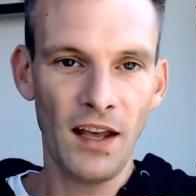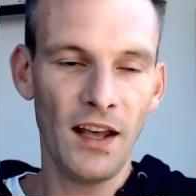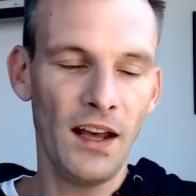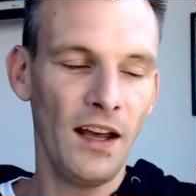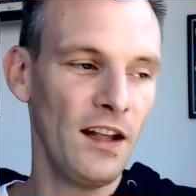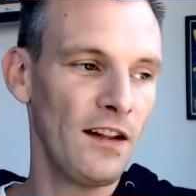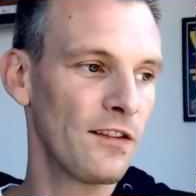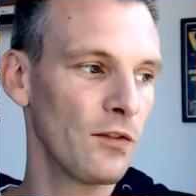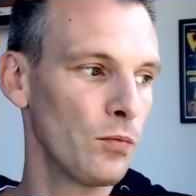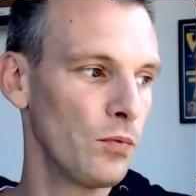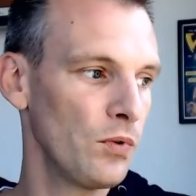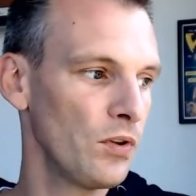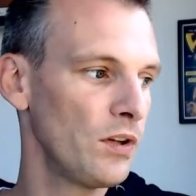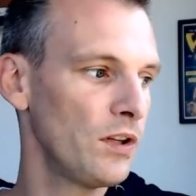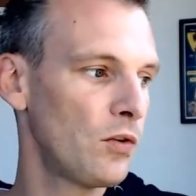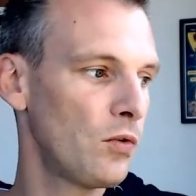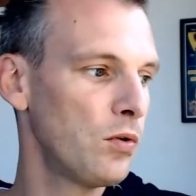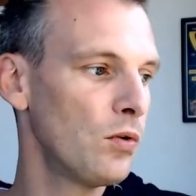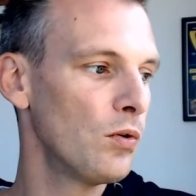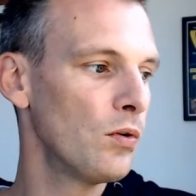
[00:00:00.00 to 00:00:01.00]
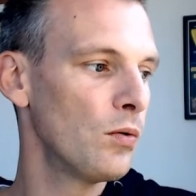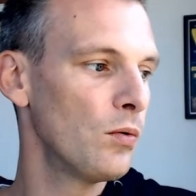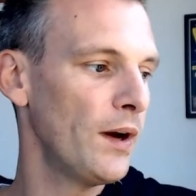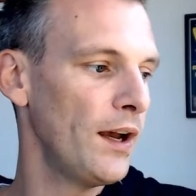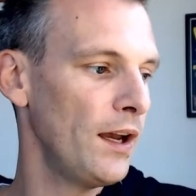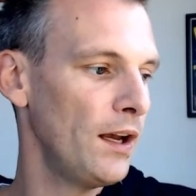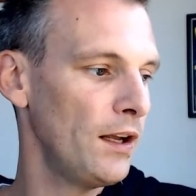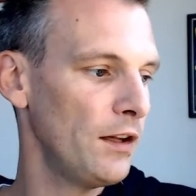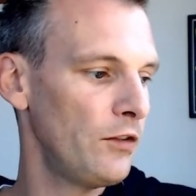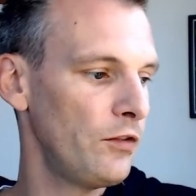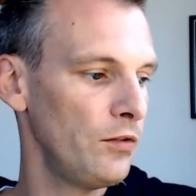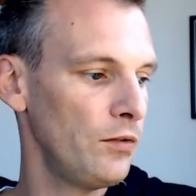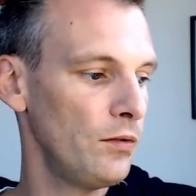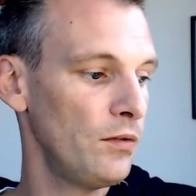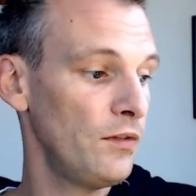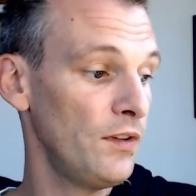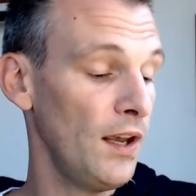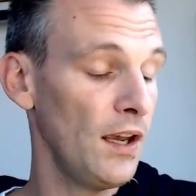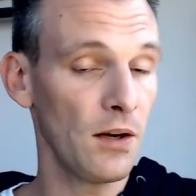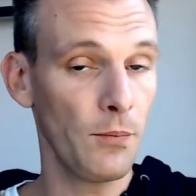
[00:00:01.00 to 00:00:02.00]
It's a really cool way to
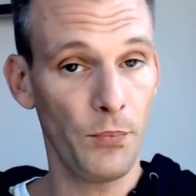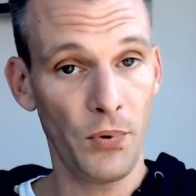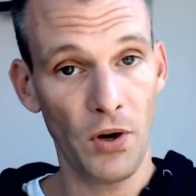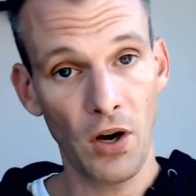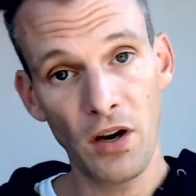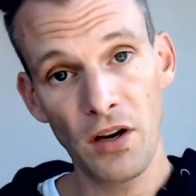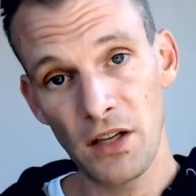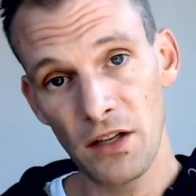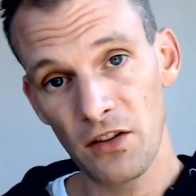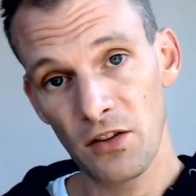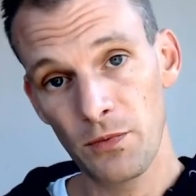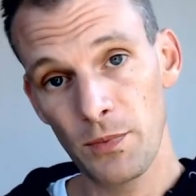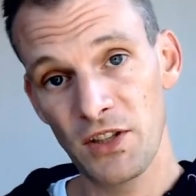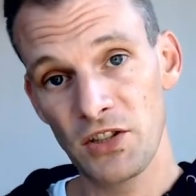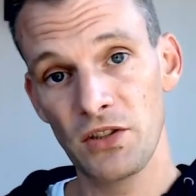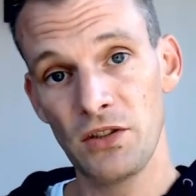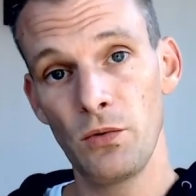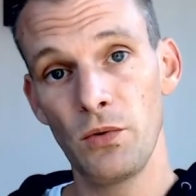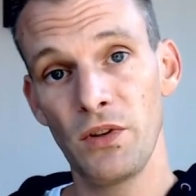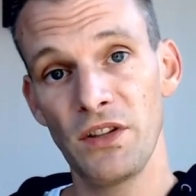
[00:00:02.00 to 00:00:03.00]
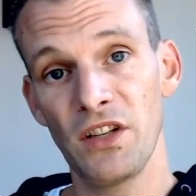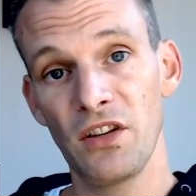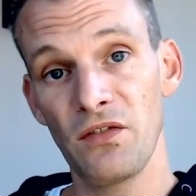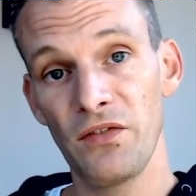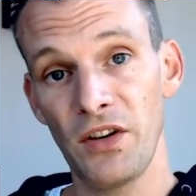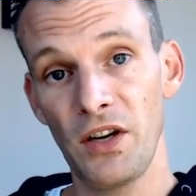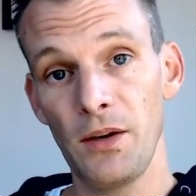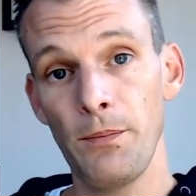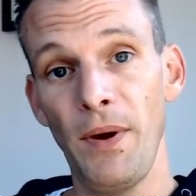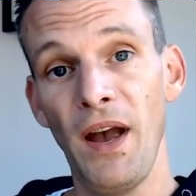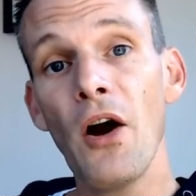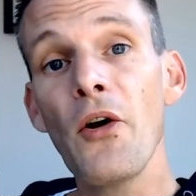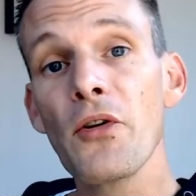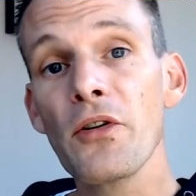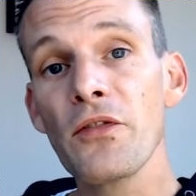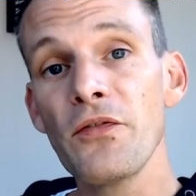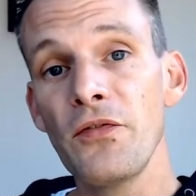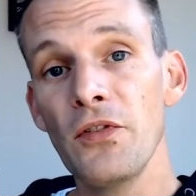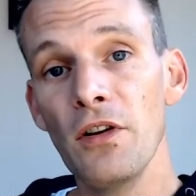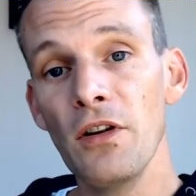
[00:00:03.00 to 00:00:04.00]
take a party, especially one that's very
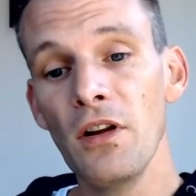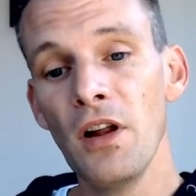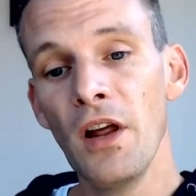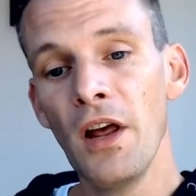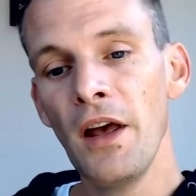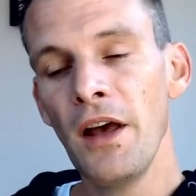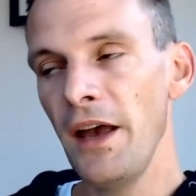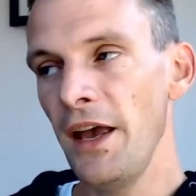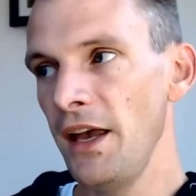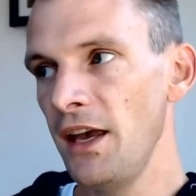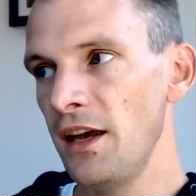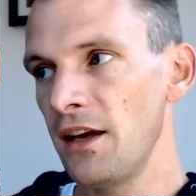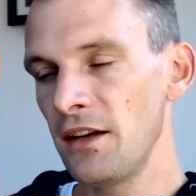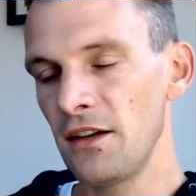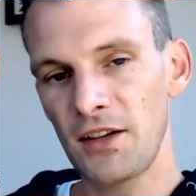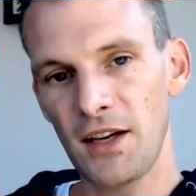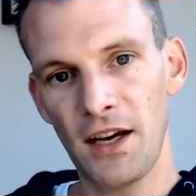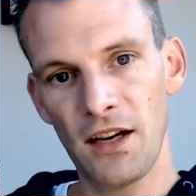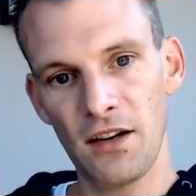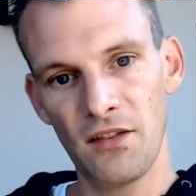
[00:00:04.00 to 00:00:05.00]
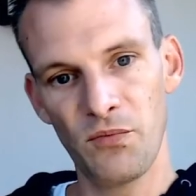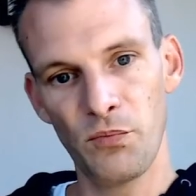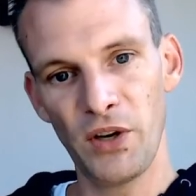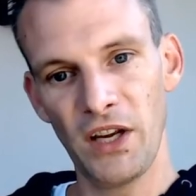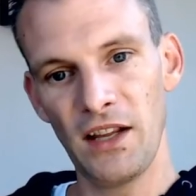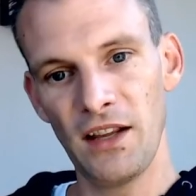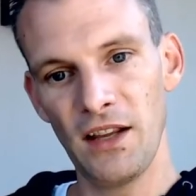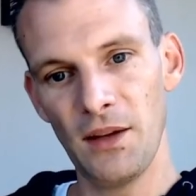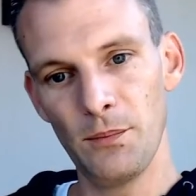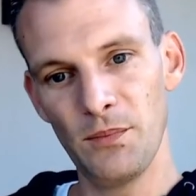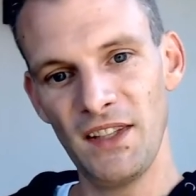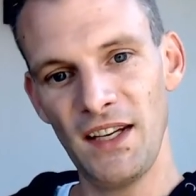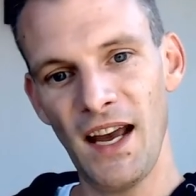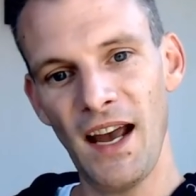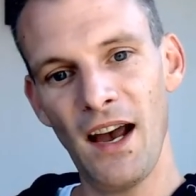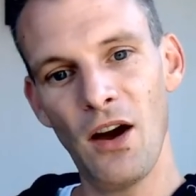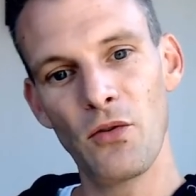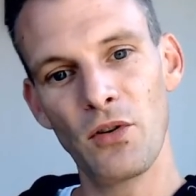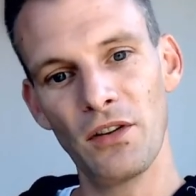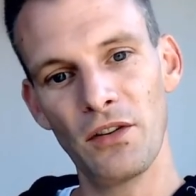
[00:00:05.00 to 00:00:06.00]
powerful, and kind of bring them
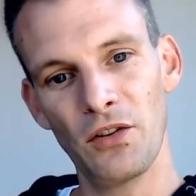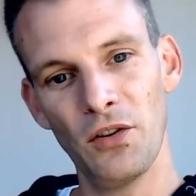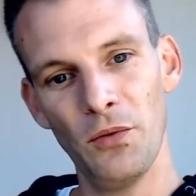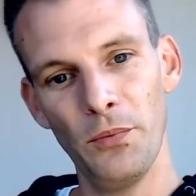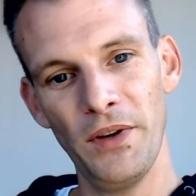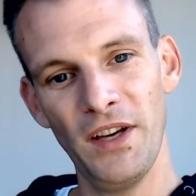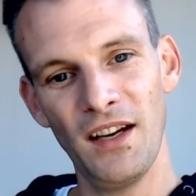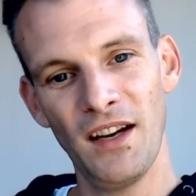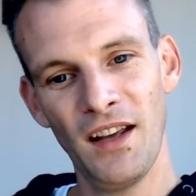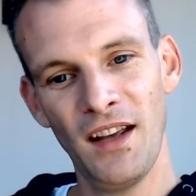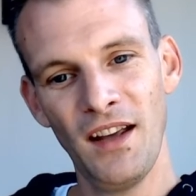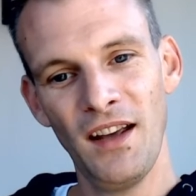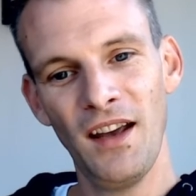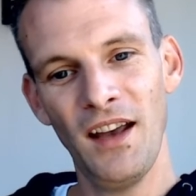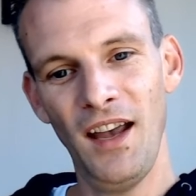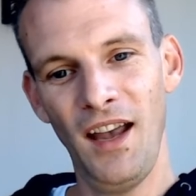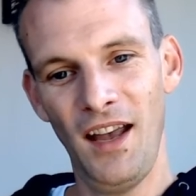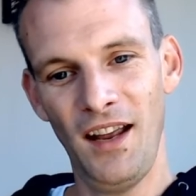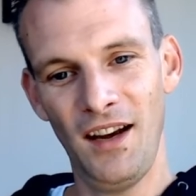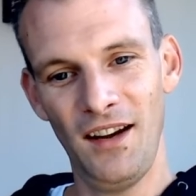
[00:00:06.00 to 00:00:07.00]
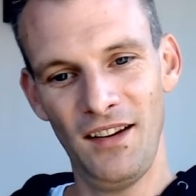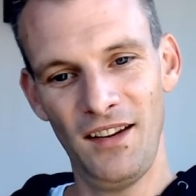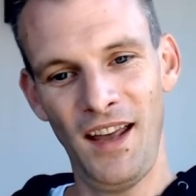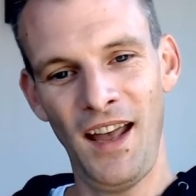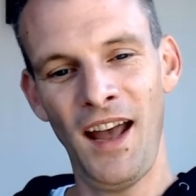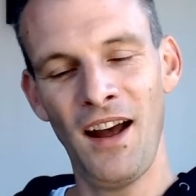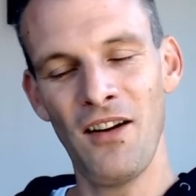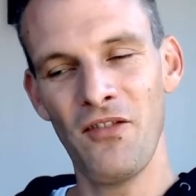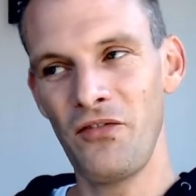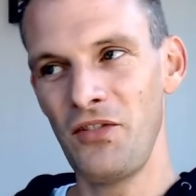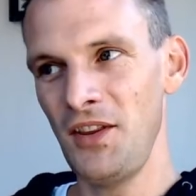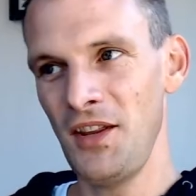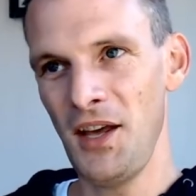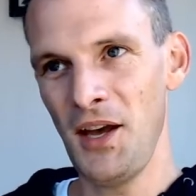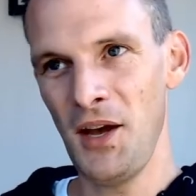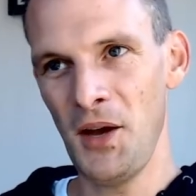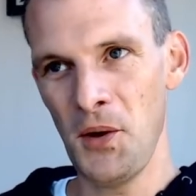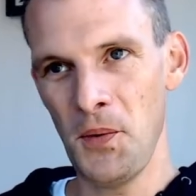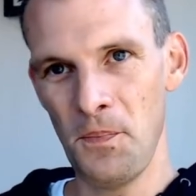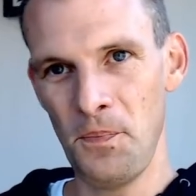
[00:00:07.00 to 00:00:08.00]
down a little bit and have
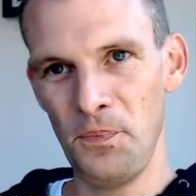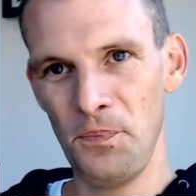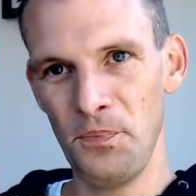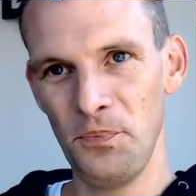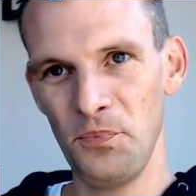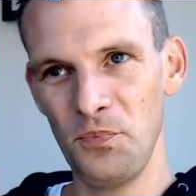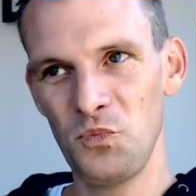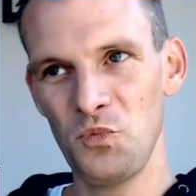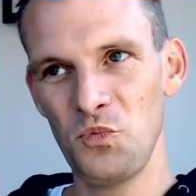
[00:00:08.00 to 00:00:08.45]
them